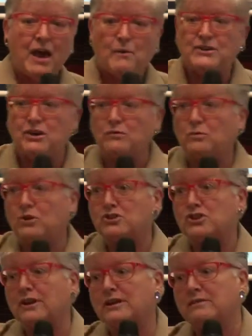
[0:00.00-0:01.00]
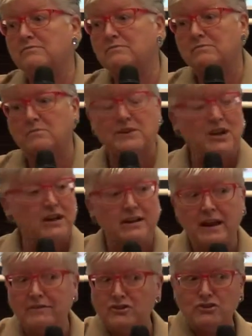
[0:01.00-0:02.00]
We don't
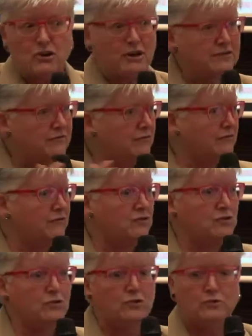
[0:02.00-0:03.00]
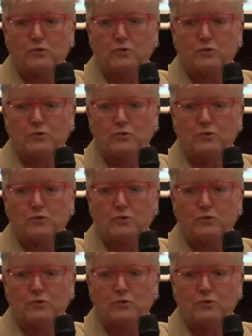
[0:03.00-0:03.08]
never try different food.